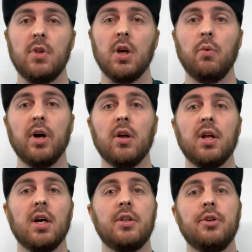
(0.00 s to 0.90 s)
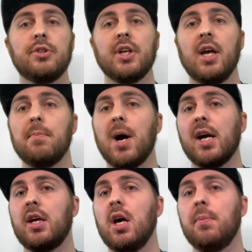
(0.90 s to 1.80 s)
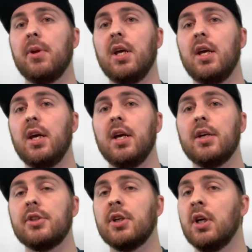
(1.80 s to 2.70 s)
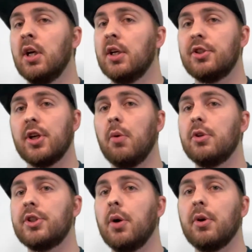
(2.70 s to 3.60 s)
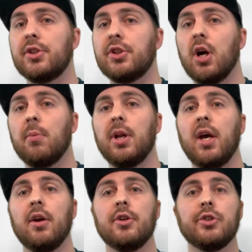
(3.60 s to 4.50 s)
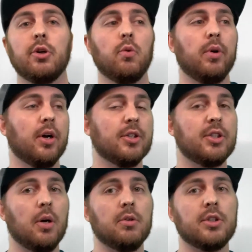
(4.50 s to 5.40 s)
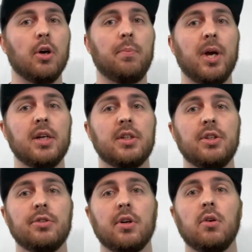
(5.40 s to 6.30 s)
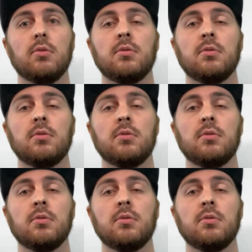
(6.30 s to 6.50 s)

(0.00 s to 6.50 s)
Well, you say my company is so-and-so exterminators, or we're so-and-so pest control.